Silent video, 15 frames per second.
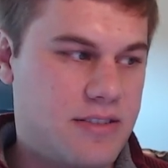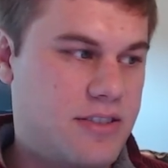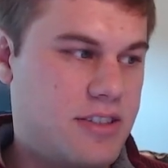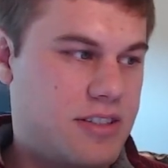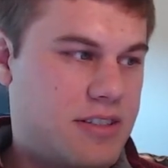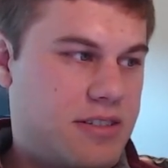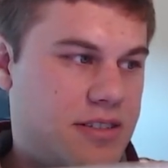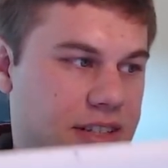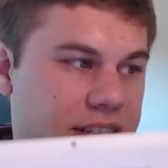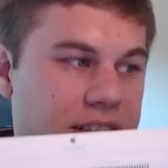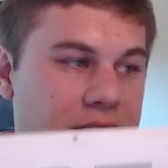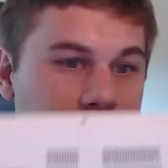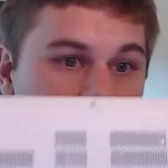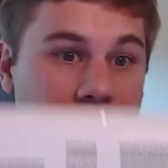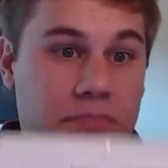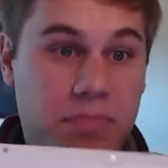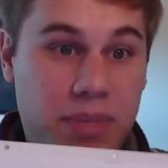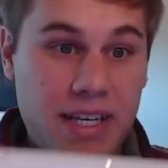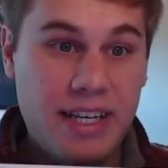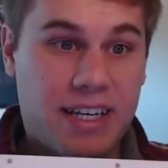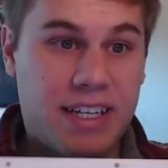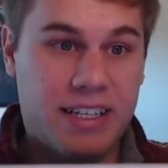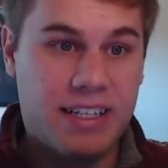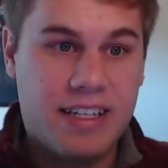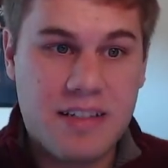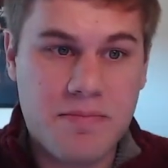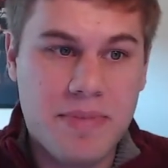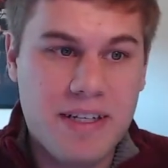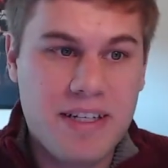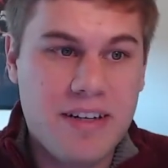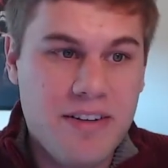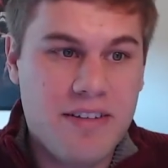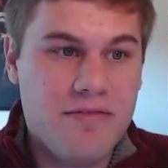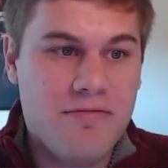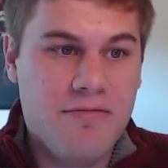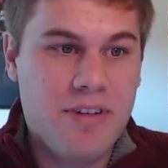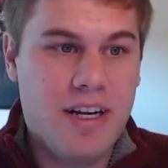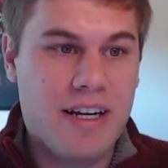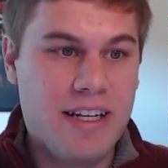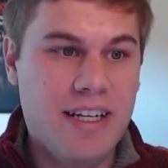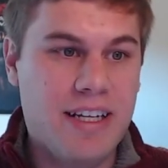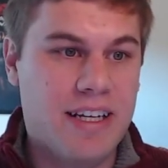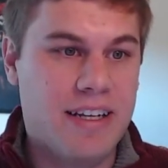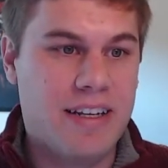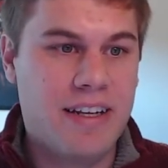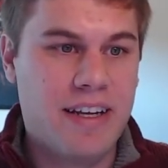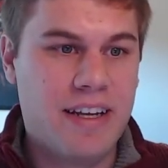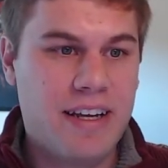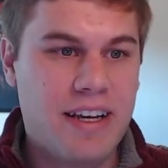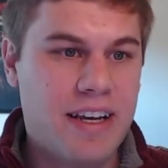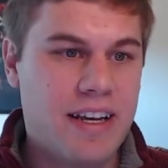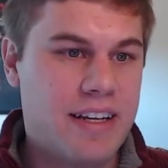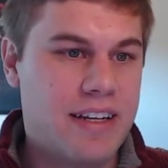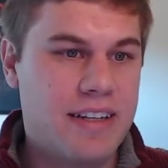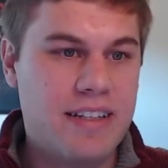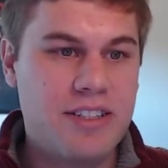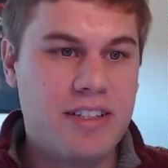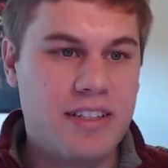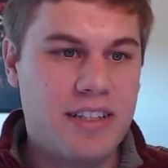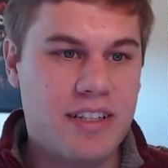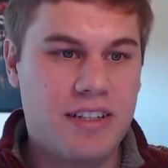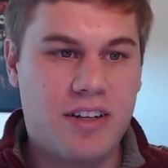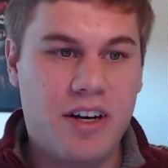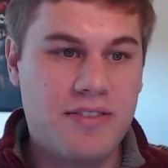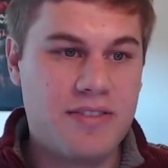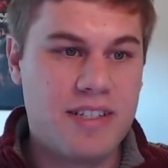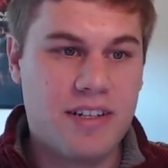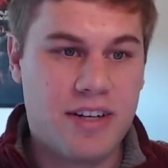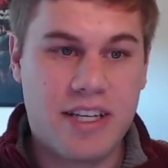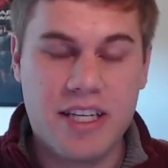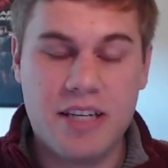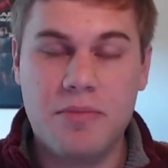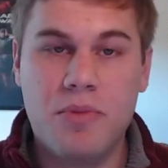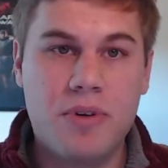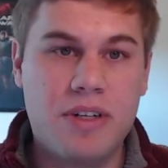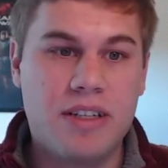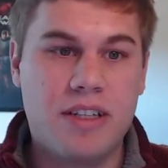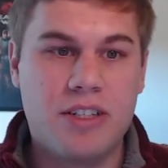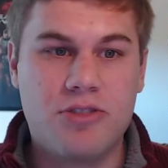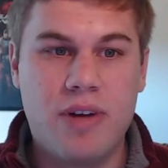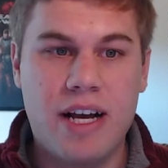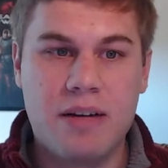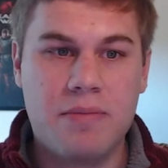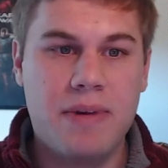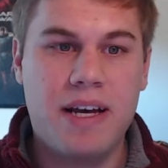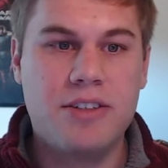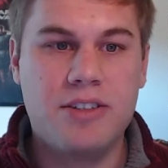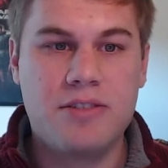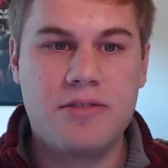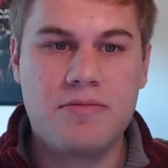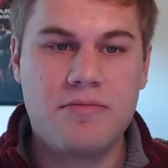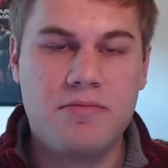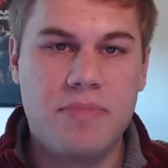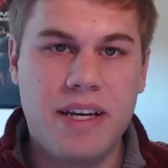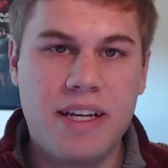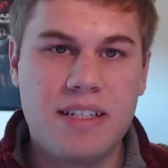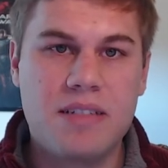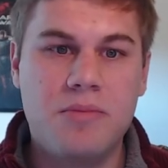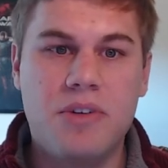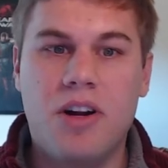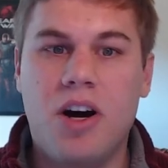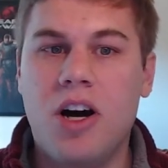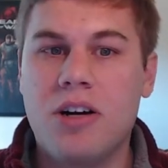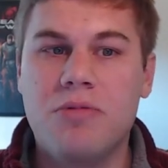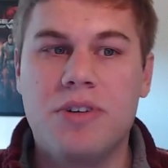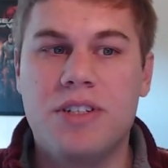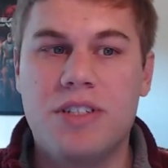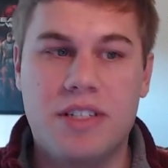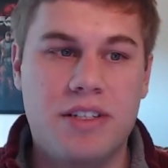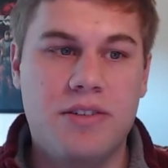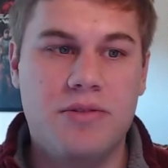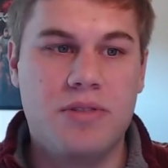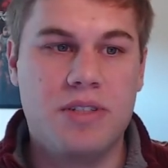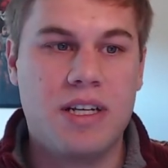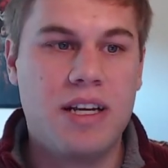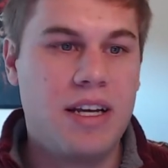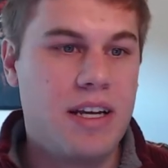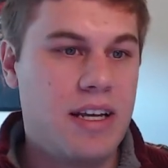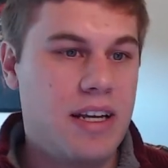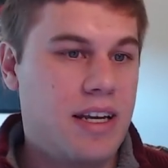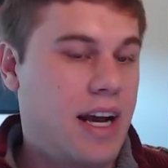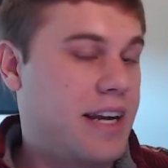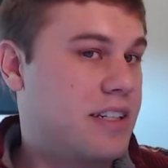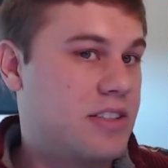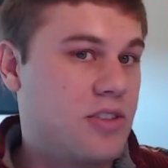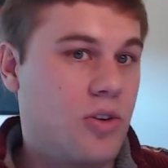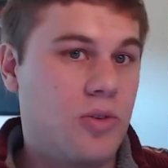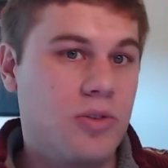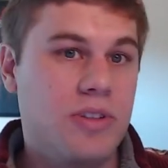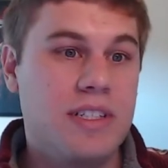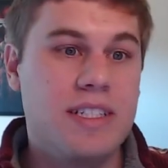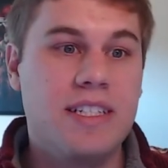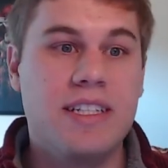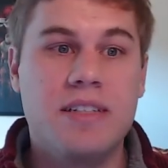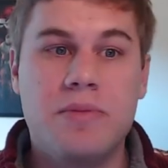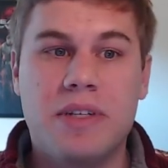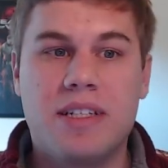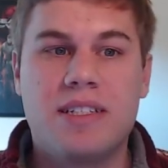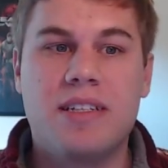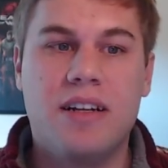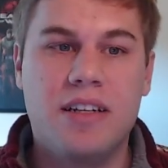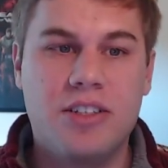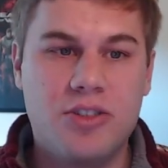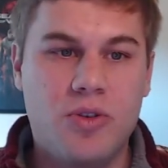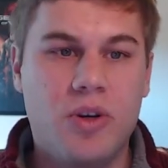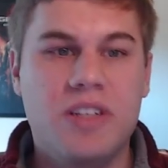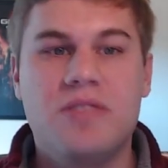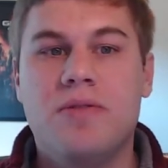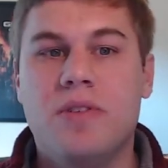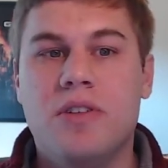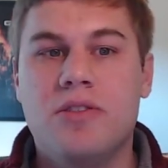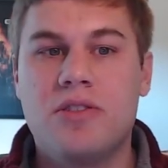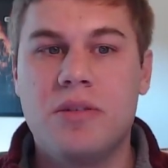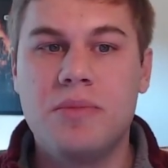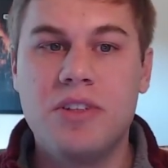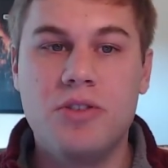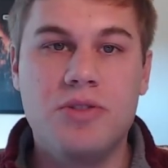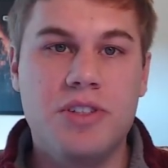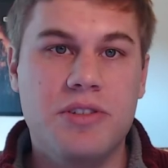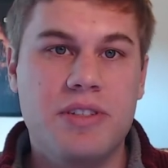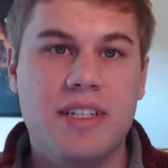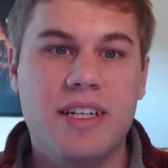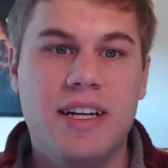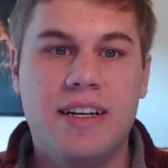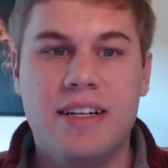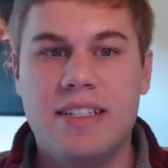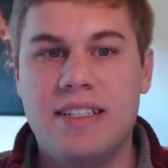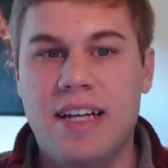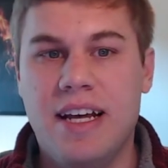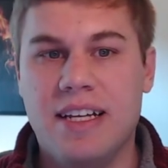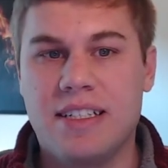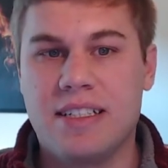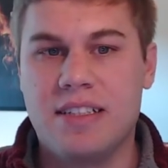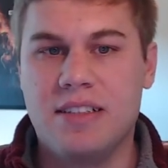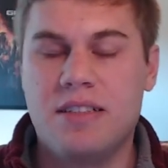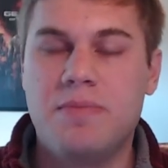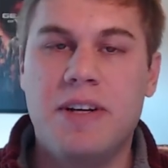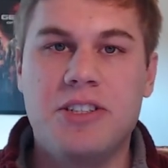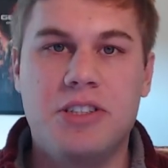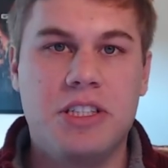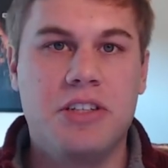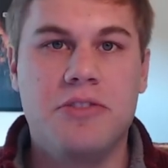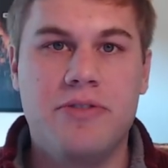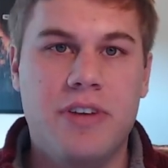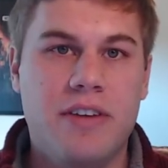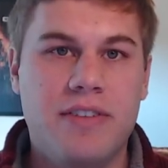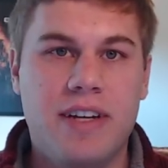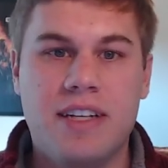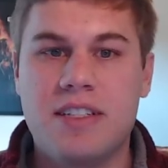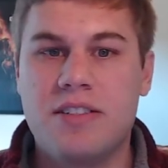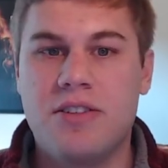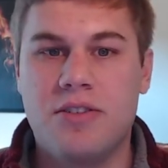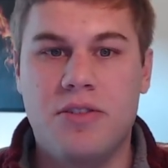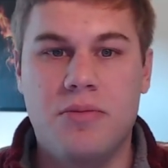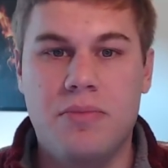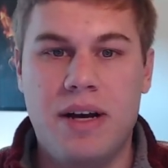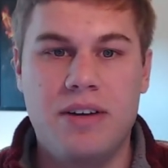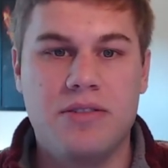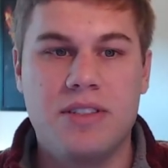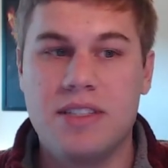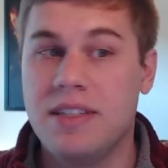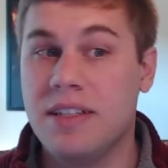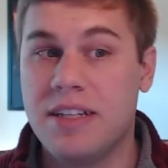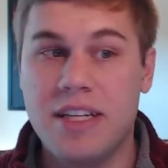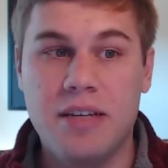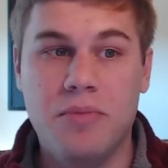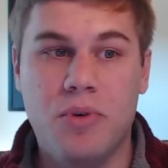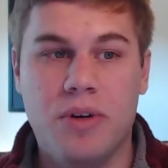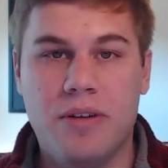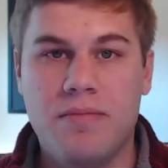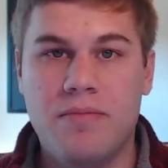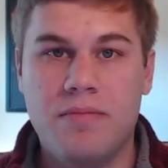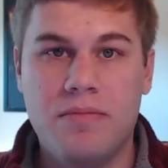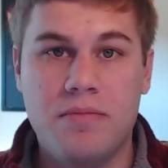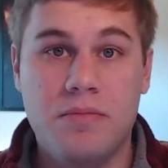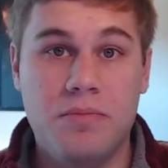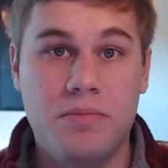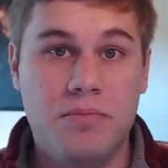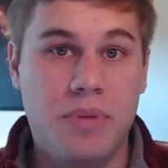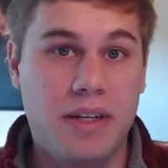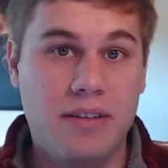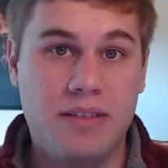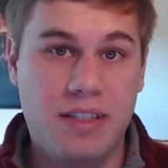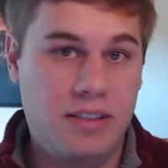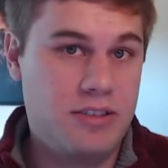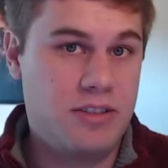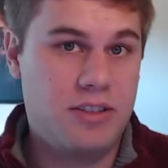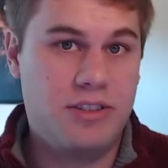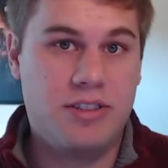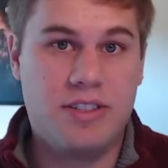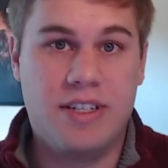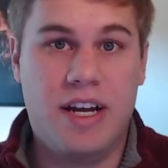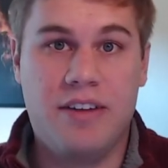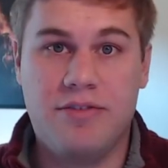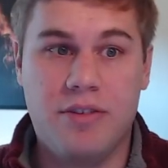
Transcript: just, it's big. It's bigger than what I need. In addition, the off-center keyboard and the trackpad just make it somewhat awkward to use. I can totally see this being a solid choice for someone who's using it at a desk, especially if you have an external mouse and keyboard. But it's just not for